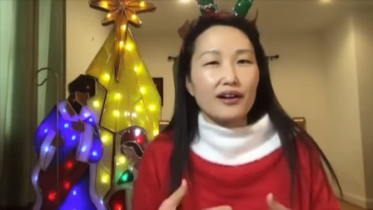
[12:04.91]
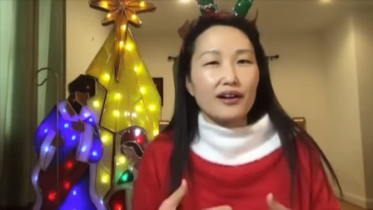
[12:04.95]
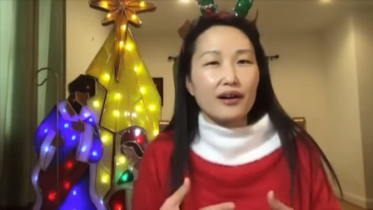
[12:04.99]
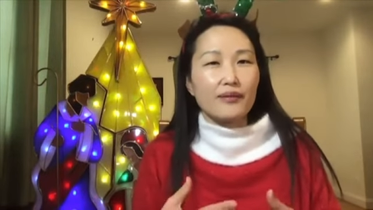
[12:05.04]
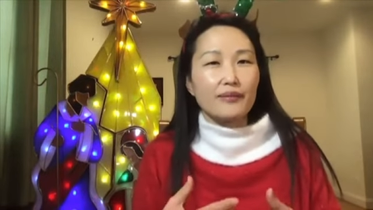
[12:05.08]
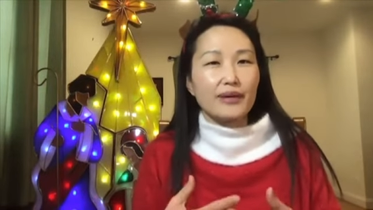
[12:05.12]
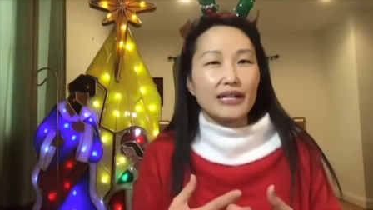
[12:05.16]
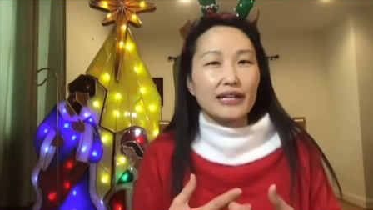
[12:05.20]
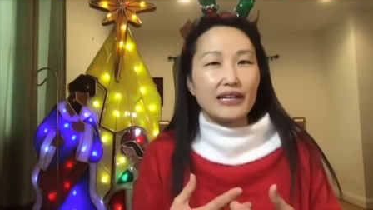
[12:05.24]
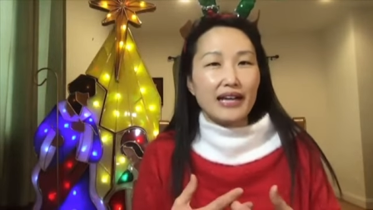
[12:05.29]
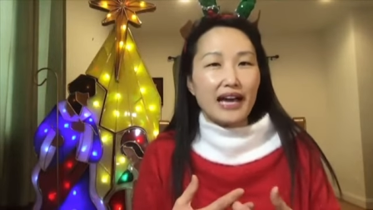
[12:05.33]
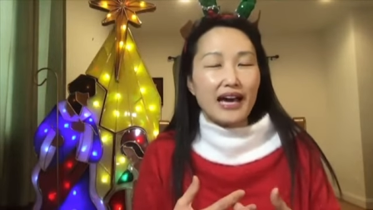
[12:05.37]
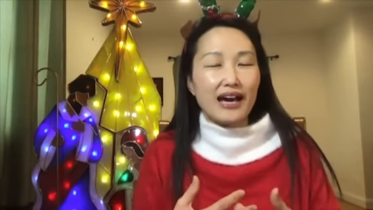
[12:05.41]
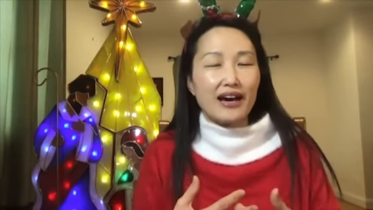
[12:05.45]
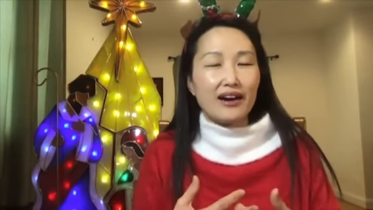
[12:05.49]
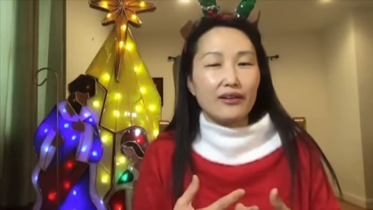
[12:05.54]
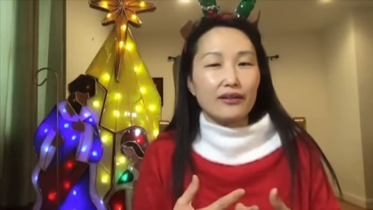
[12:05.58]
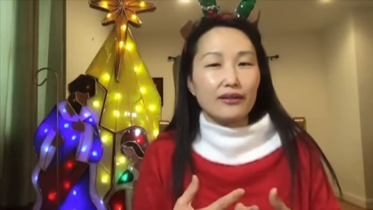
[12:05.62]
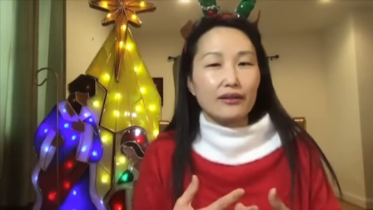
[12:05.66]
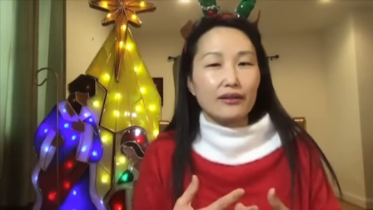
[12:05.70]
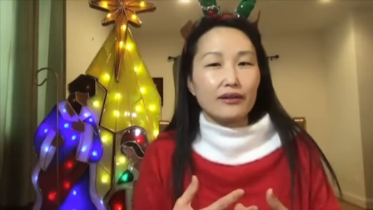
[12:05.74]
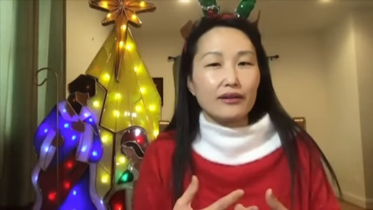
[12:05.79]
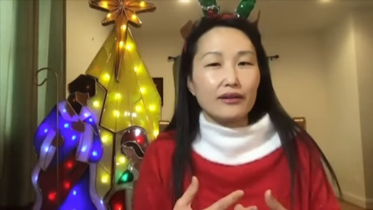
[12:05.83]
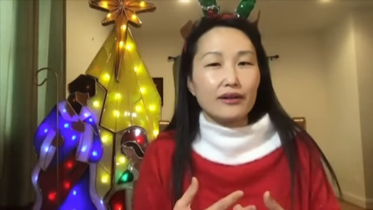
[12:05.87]
coming
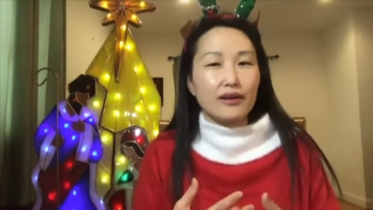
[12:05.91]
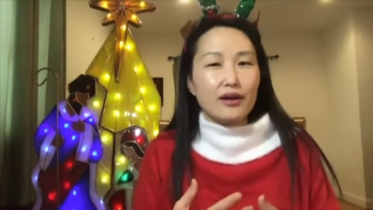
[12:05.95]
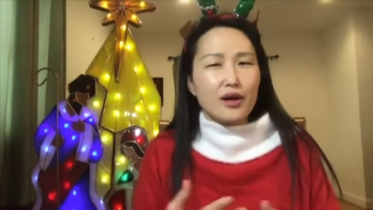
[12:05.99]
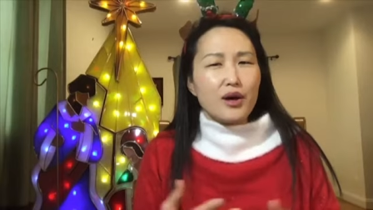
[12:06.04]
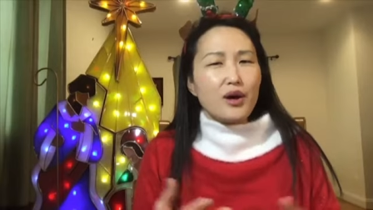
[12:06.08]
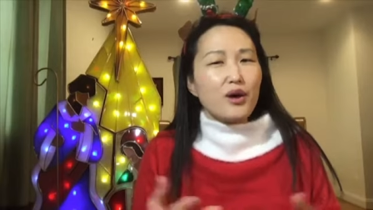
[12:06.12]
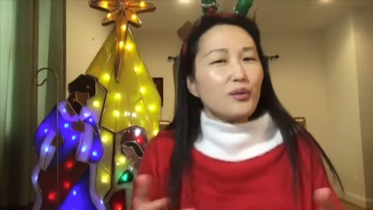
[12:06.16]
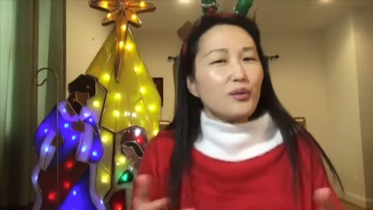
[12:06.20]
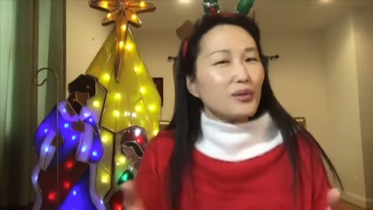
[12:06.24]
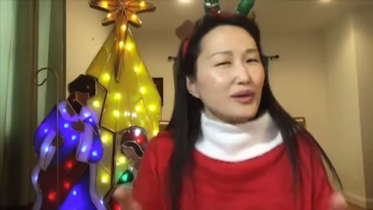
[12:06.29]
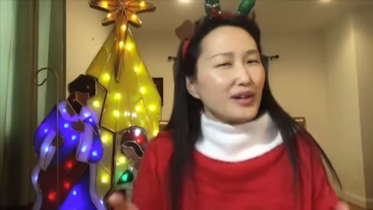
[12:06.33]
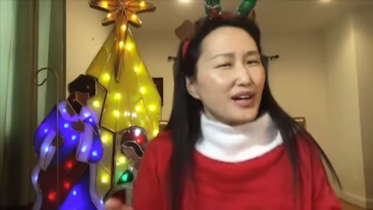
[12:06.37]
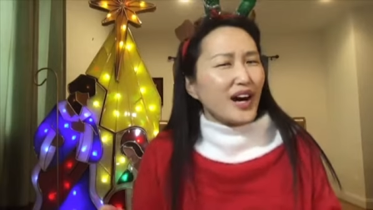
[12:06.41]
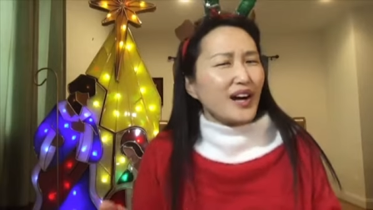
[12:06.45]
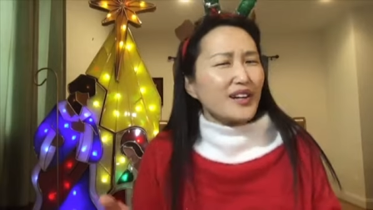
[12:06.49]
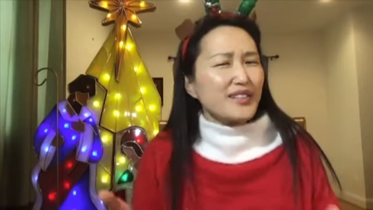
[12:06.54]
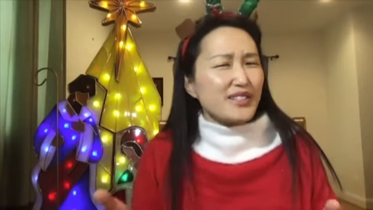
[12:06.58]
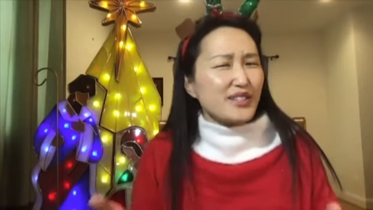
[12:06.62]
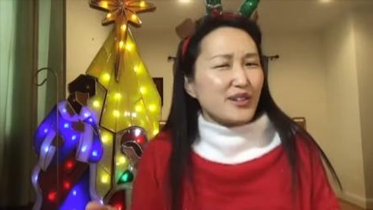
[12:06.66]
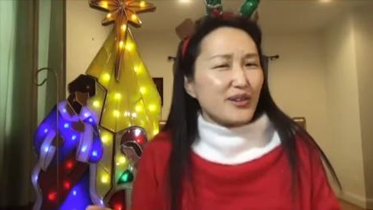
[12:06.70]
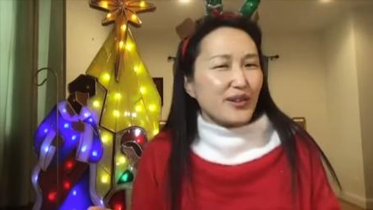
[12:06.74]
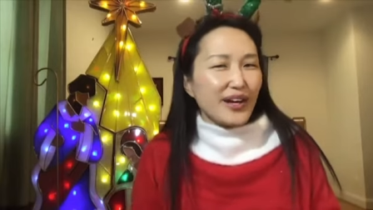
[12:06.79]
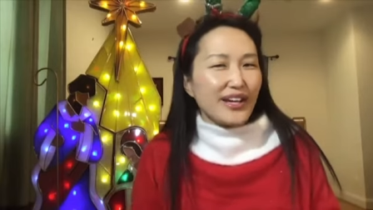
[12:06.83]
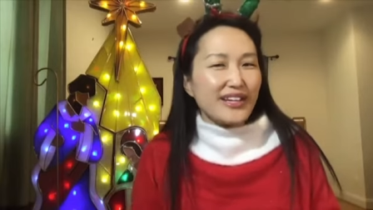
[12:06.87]
down. God's
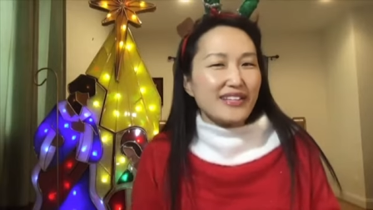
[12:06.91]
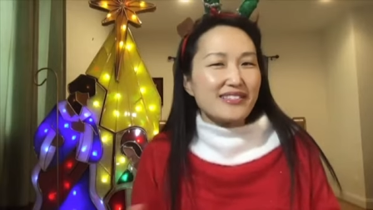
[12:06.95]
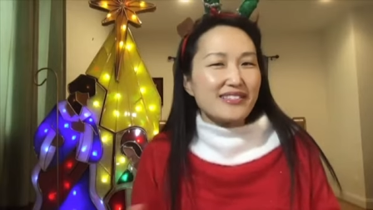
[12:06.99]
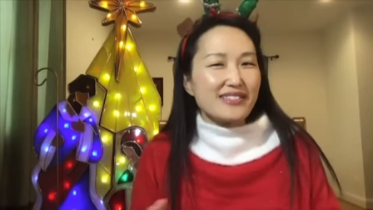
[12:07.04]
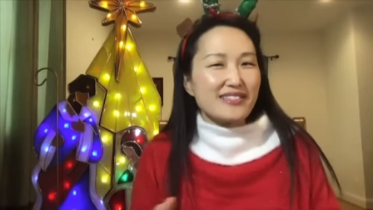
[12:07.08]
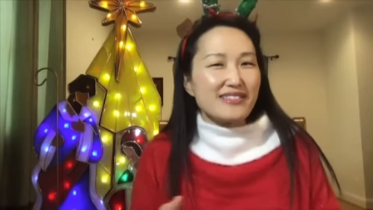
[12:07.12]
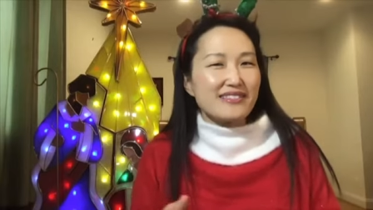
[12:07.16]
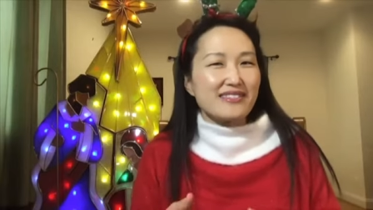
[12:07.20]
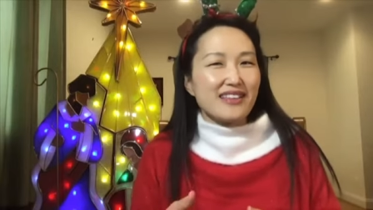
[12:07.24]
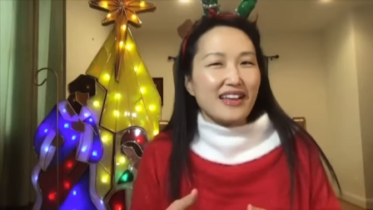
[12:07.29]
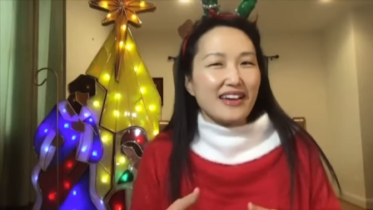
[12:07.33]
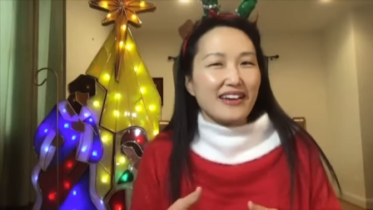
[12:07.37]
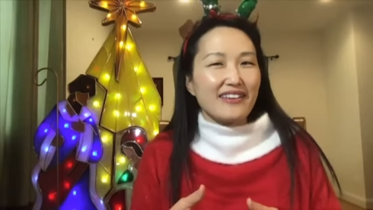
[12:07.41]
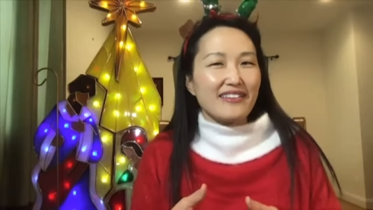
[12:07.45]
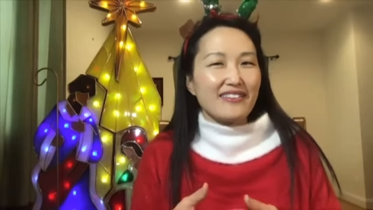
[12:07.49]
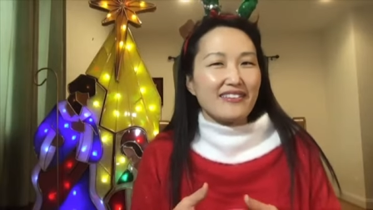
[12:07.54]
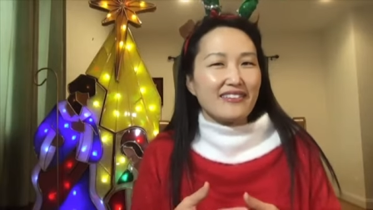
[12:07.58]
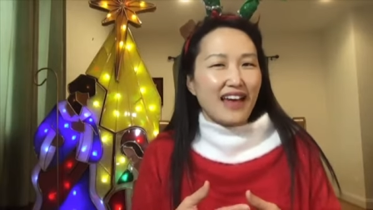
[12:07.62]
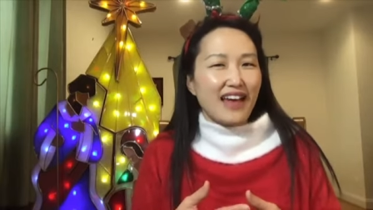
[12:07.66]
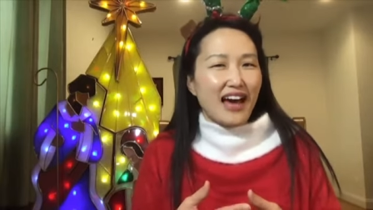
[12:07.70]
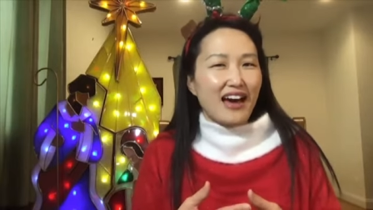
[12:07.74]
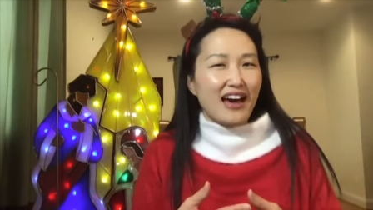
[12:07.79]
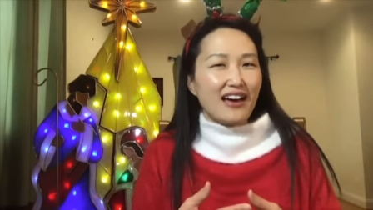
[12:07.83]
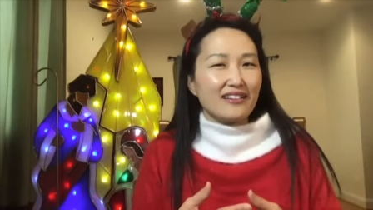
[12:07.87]
grace is like
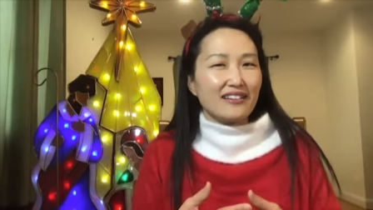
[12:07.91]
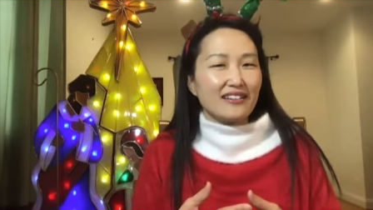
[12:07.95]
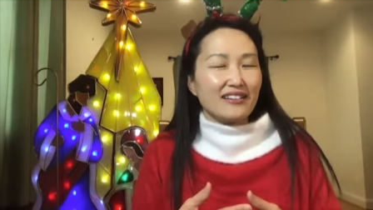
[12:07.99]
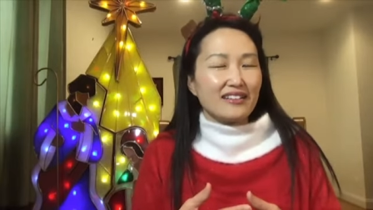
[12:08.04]
that.